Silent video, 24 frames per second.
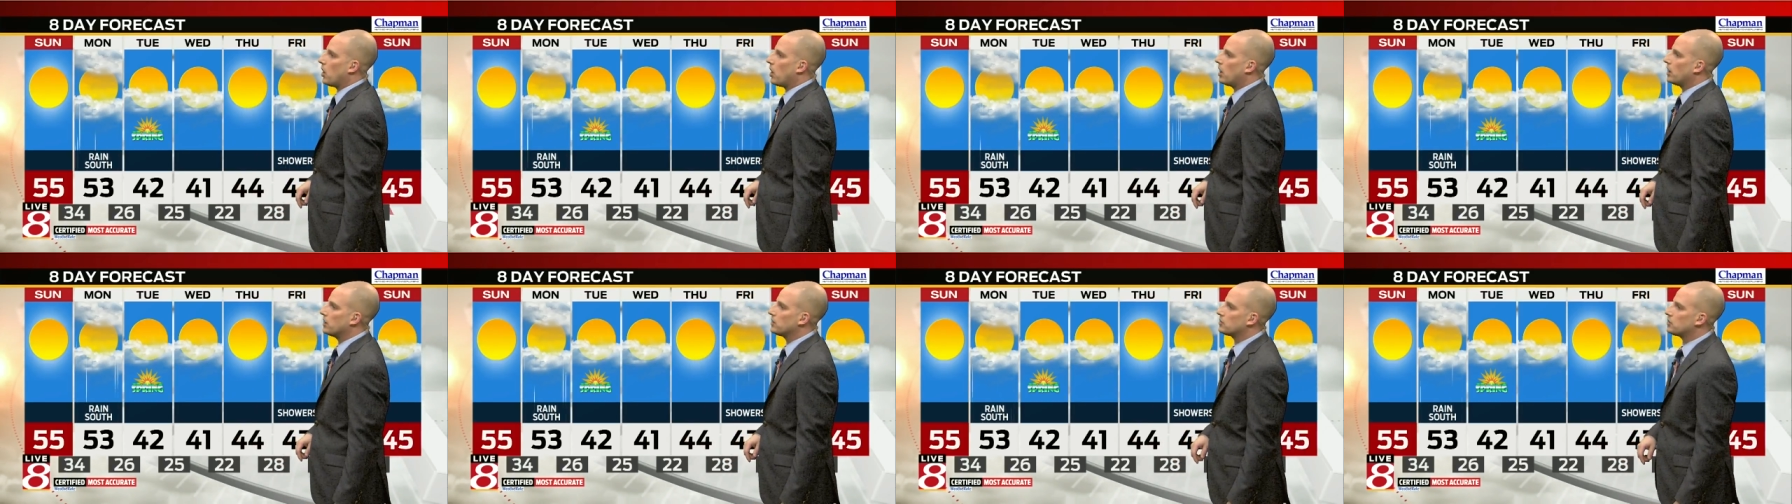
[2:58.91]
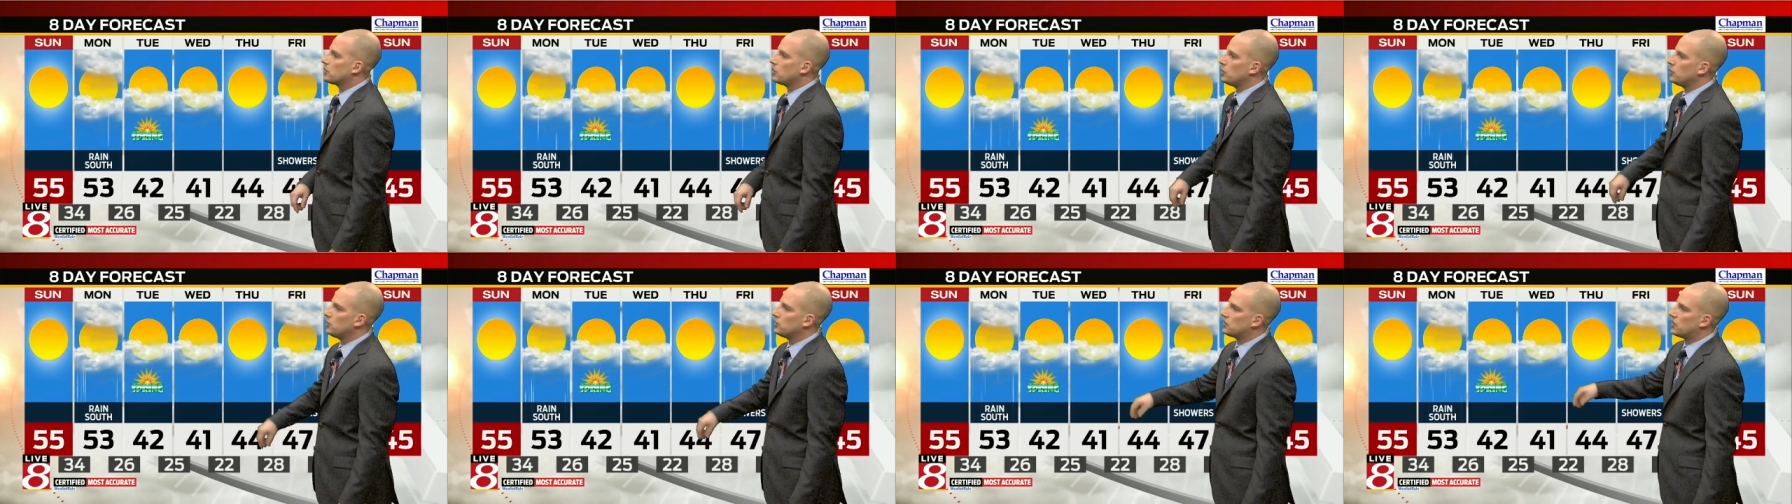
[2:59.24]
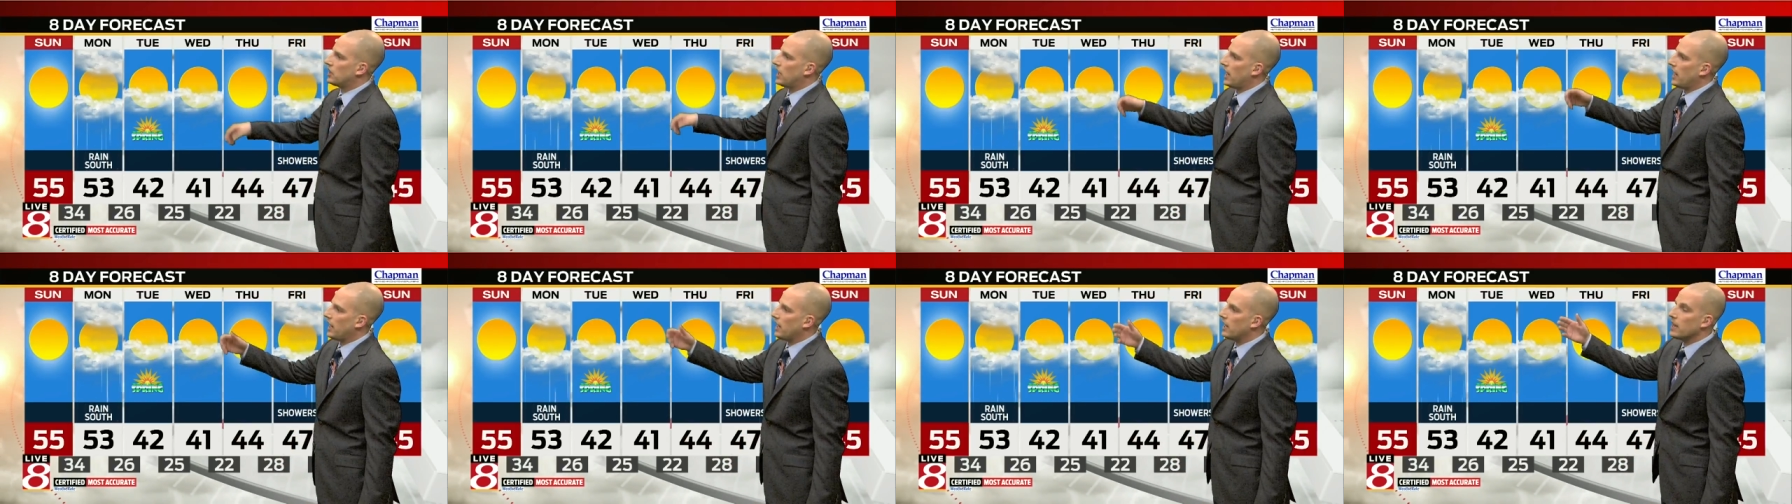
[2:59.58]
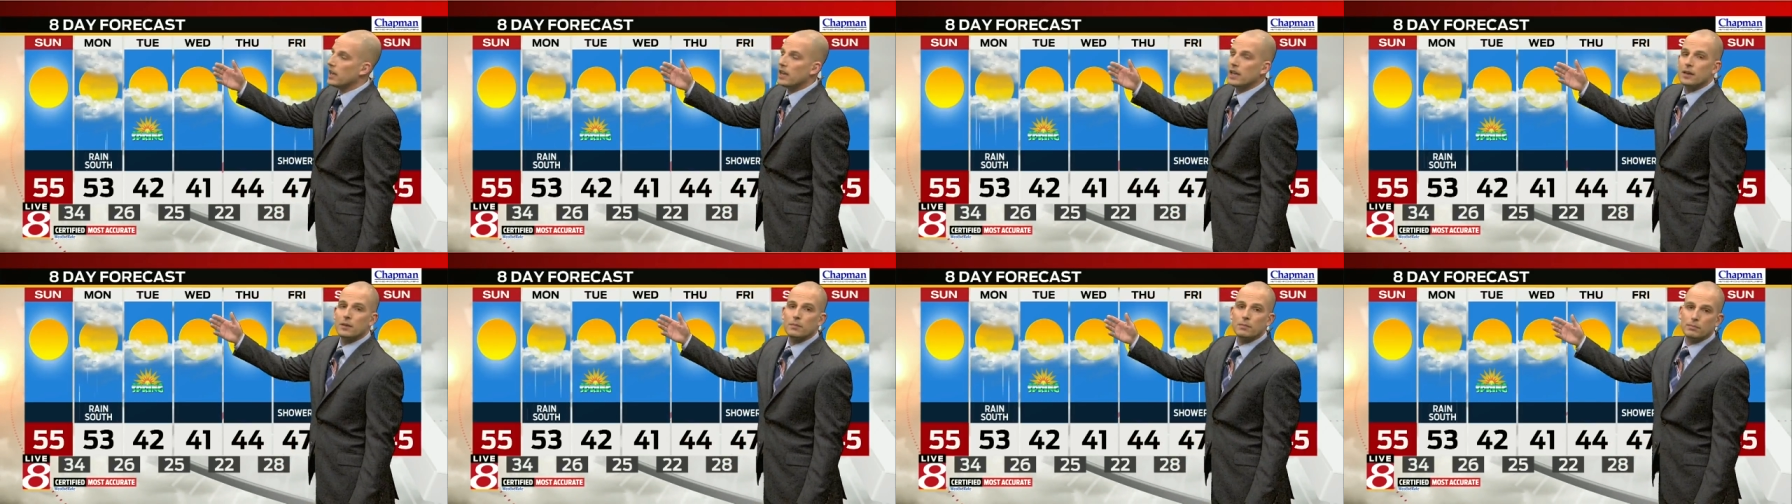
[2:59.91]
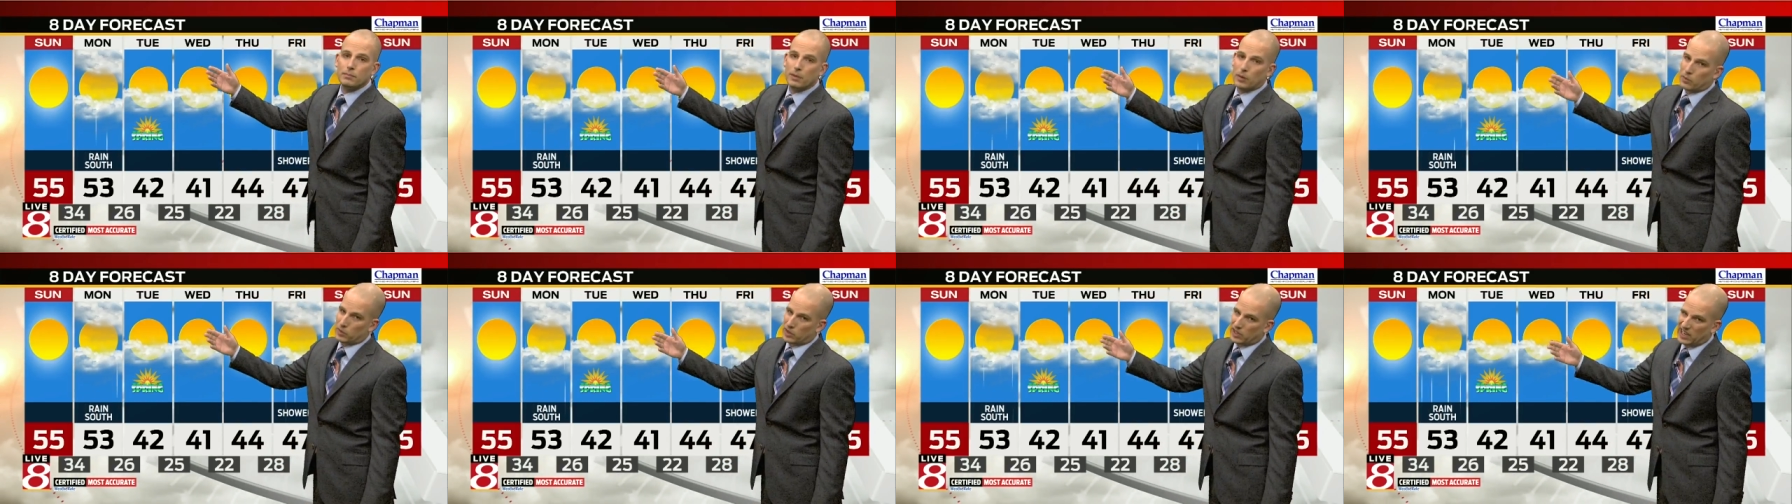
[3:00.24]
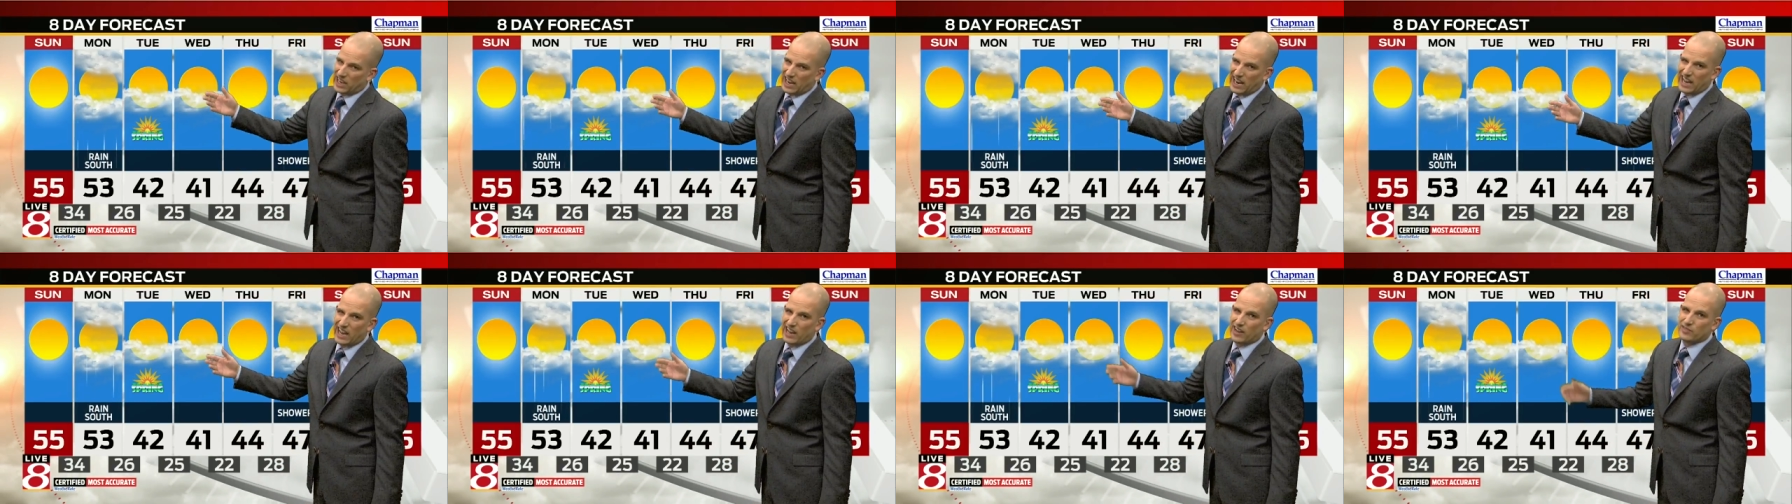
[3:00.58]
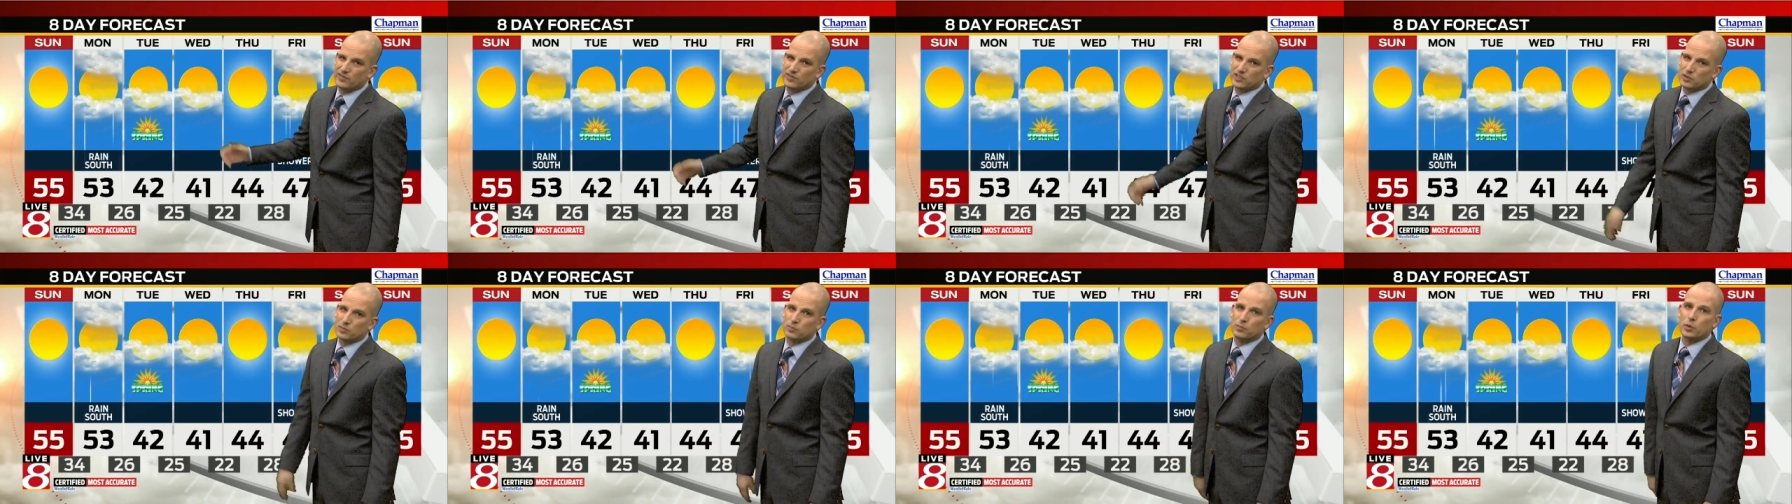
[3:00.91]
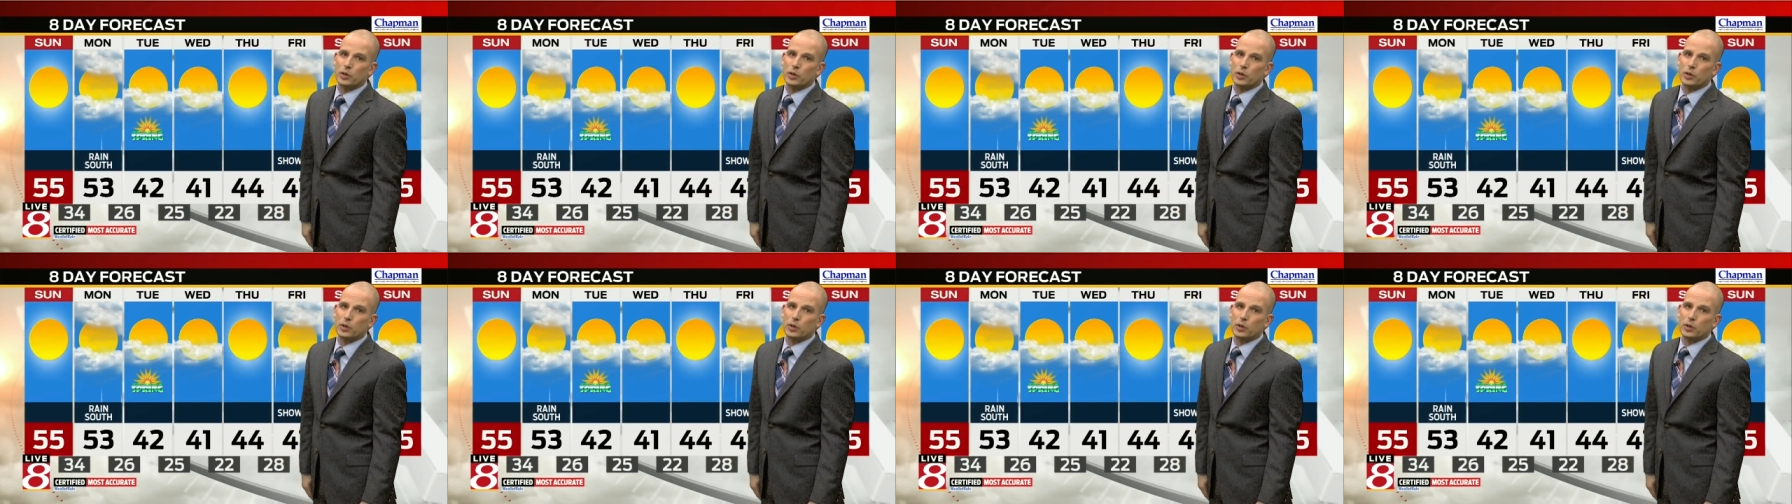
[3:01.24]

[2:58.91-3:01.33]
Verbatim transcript: on Tuesday but we're going to have some